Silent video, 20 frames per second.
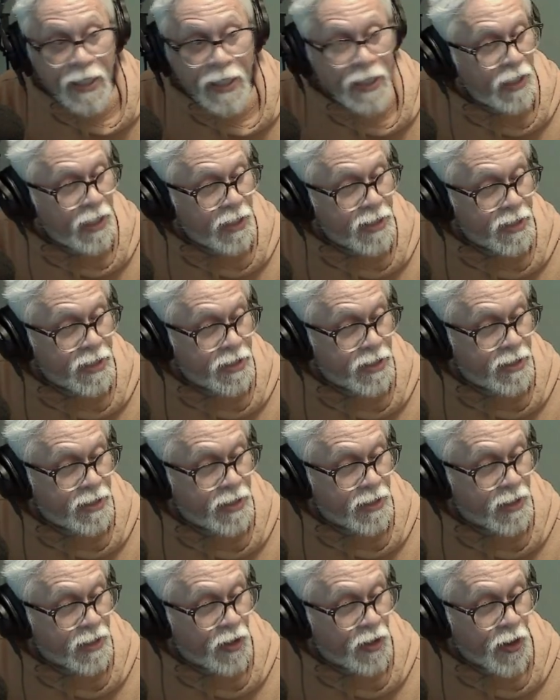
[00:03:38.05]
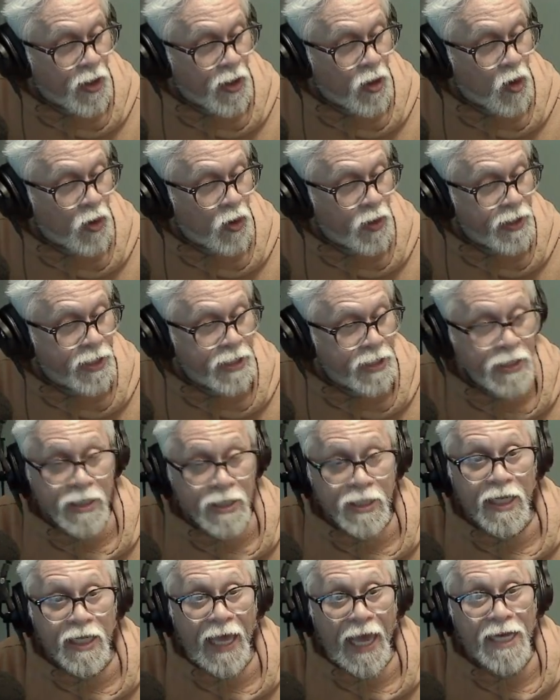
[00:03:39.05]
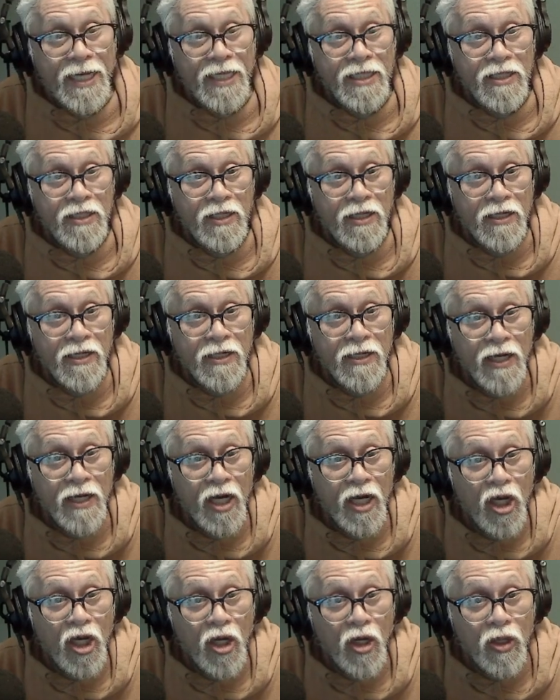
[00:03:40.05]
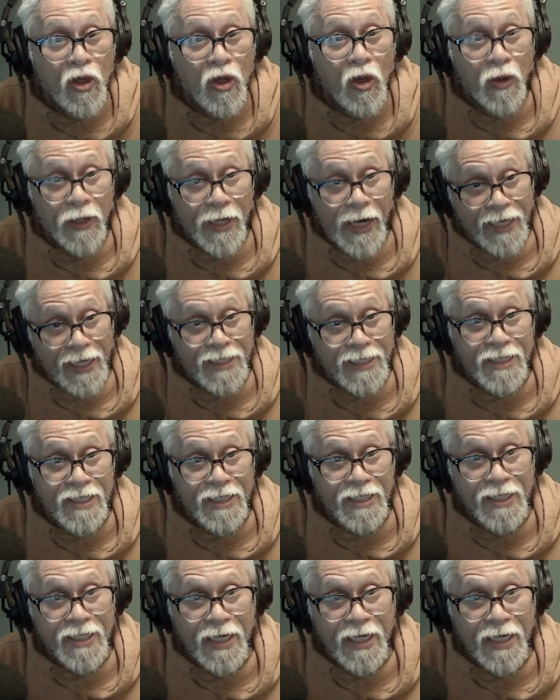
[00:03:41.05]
is the Gregorian calendar correct?